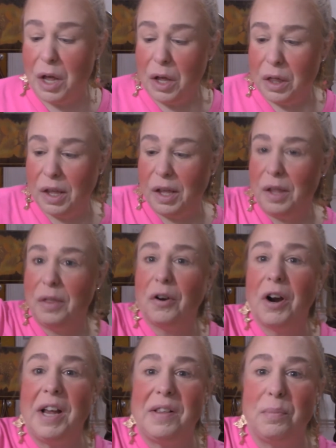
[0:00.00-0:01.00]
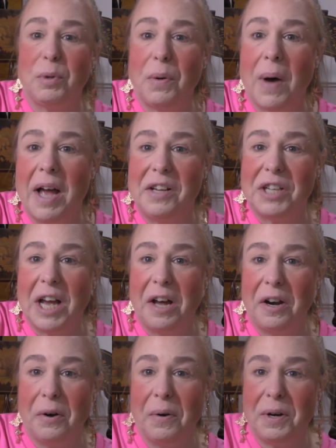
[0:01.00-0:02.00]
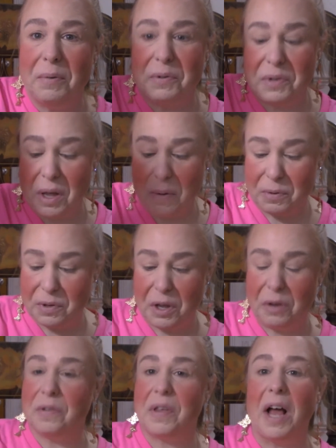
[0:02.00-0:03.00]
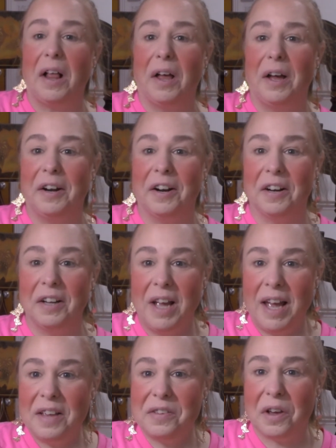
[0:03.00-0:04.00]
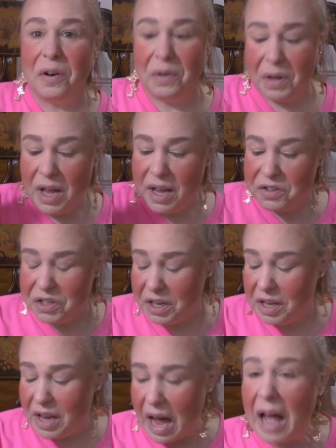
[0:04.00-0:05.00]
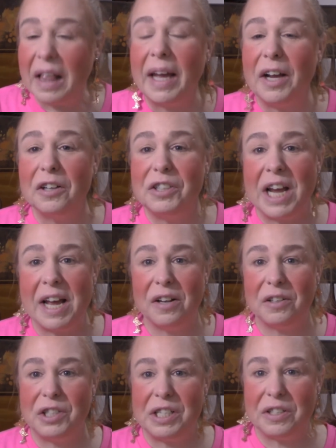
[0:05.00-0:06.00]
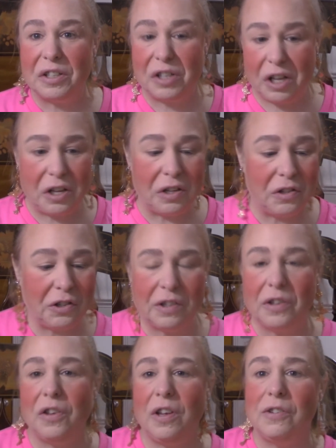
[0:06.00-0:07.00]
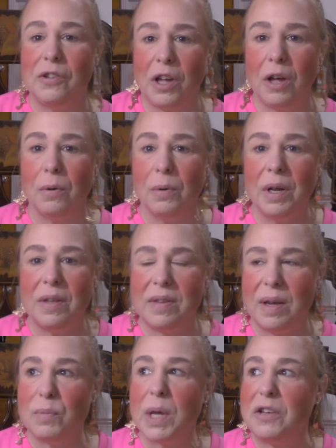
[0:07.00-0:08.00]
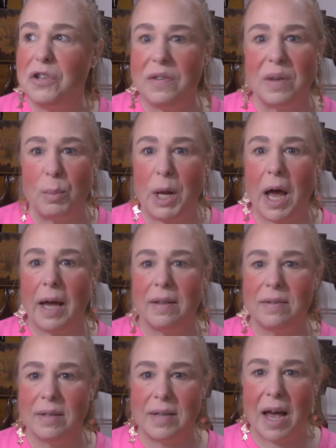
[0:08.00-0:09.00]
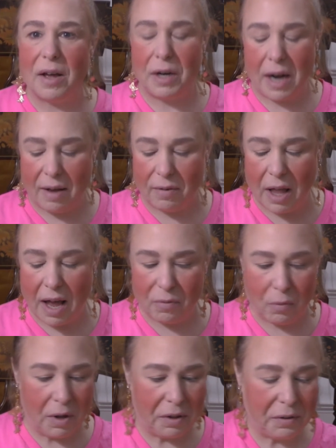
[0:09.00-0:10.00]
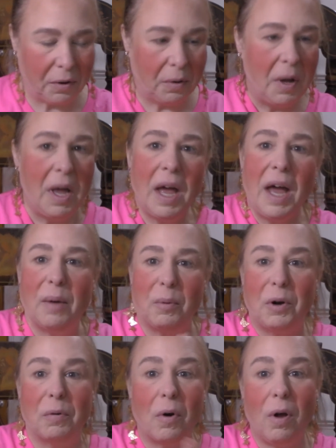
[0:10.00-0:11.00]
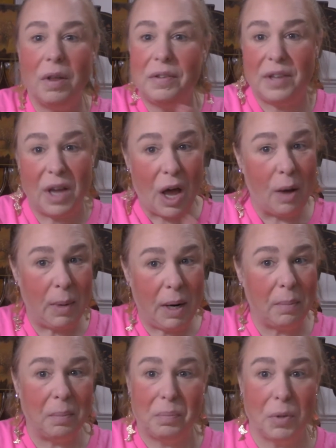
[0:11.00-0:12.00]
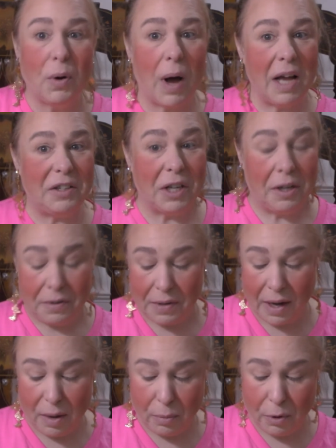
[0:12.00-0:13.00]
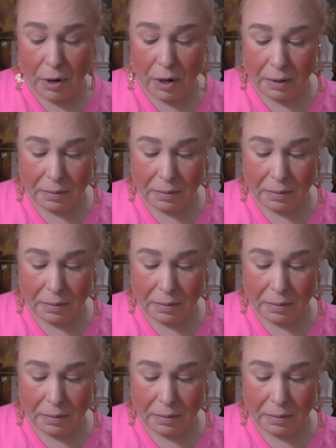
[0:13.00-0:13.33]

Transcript: the the crazy blue eyeshadow, and it was it was cute as hell on her. So she, I like her channel. She's she's she's she's cute. It seems like she's somebody I could sit down and have a laugh with. So I'm gonna roll and see how many blue eyeshadows I got put in.